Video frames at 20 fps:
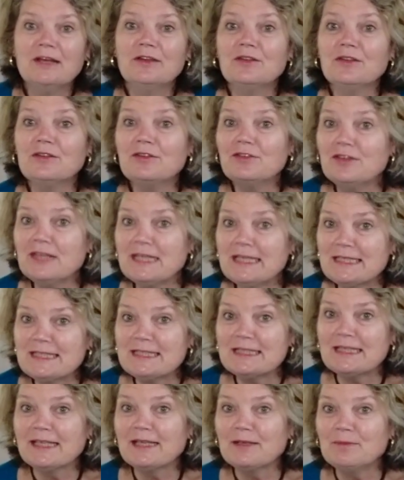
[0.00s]
the
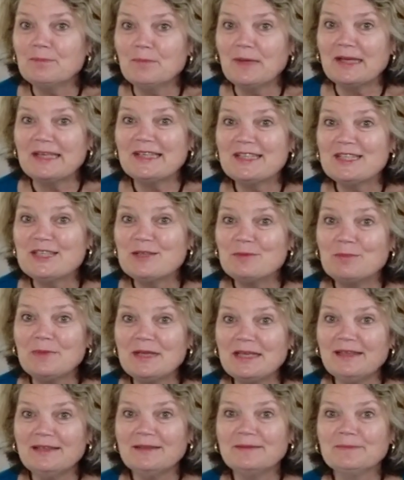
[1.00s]
things that makes
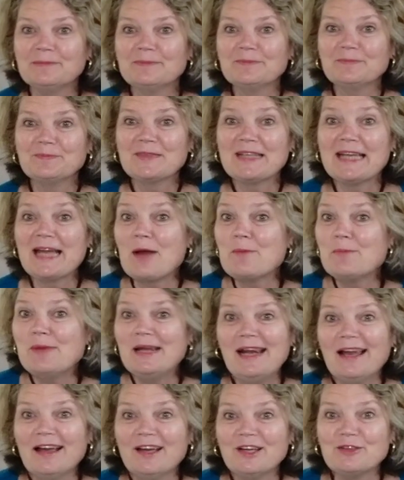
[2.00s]
me come
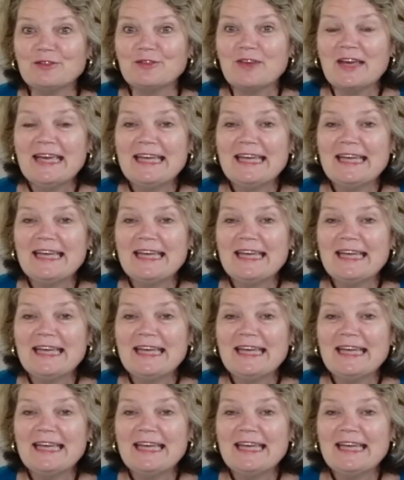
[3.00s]
alive.